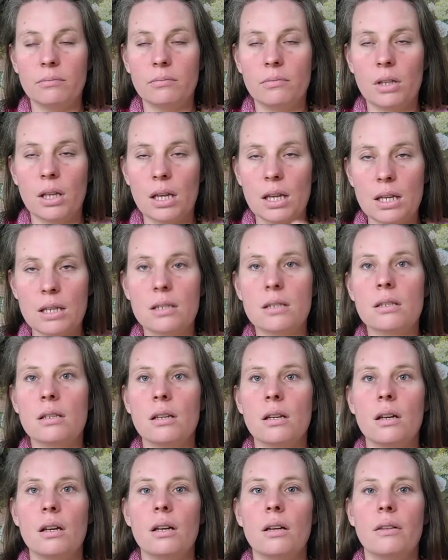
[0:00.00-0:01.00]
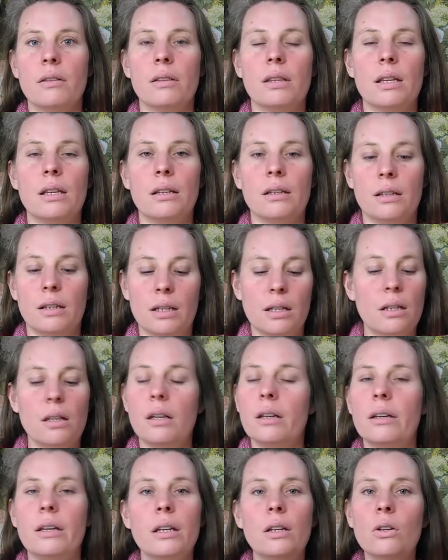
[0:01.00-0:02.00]
It
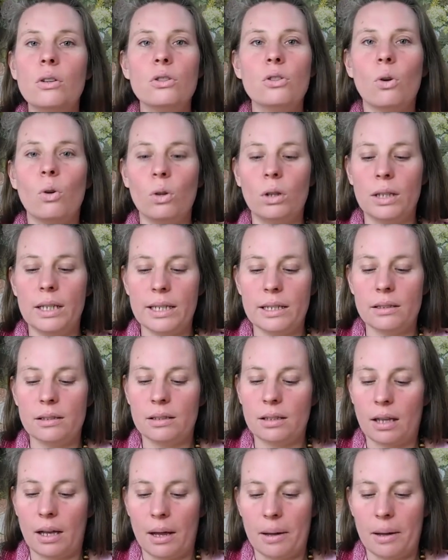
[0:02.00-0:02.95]
is all linked